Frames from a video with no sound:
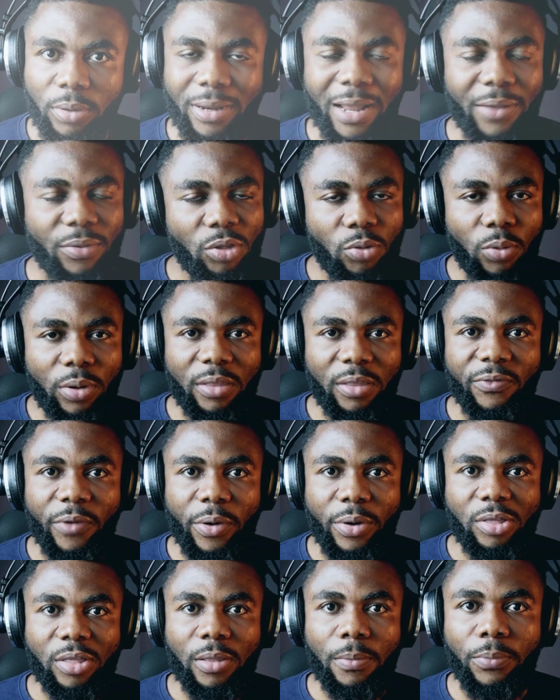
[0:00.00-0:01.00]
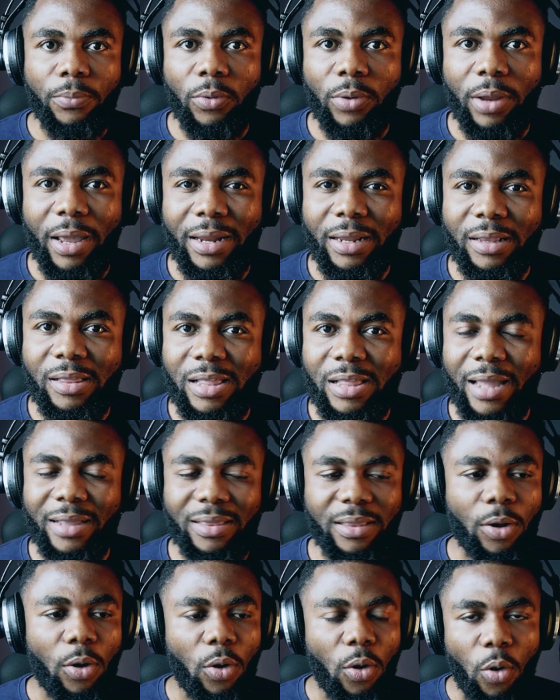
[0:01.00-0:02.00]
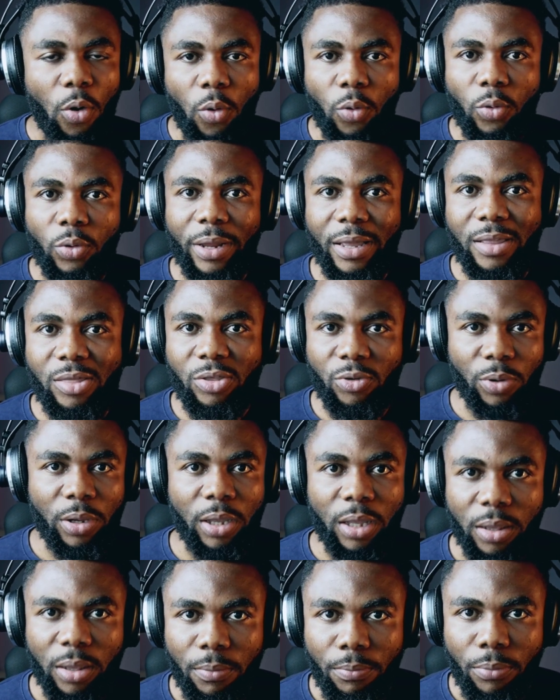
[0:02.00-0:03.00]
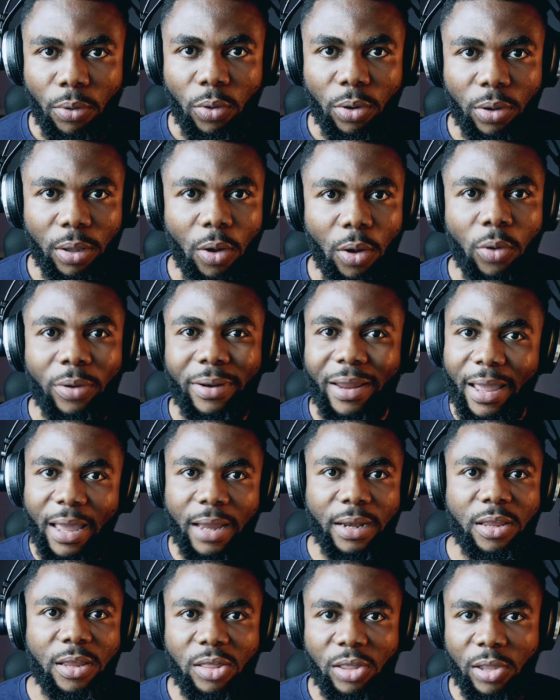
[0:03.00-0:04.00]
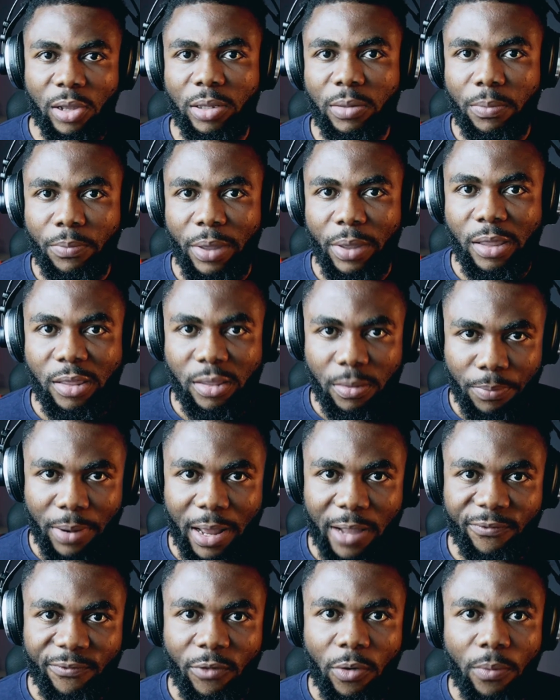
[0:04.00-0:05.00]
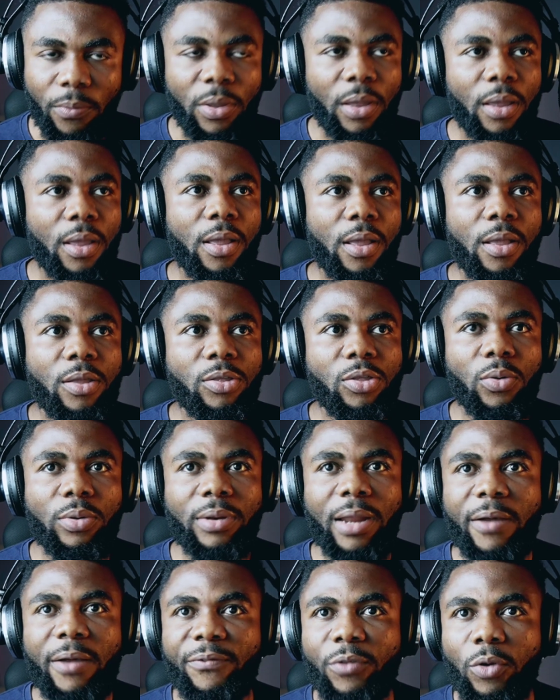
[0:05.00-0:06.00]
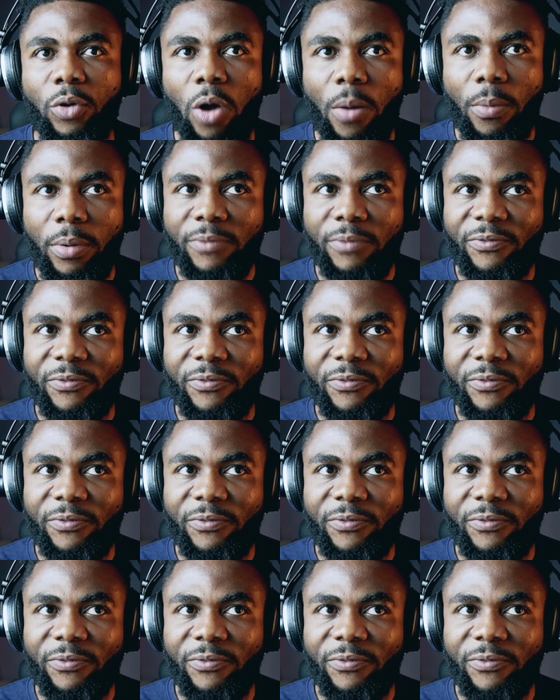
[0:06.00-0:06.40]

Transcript: Now, this one is very simple and it's like the oldest trick in the book on any search based platform. So, now if you come on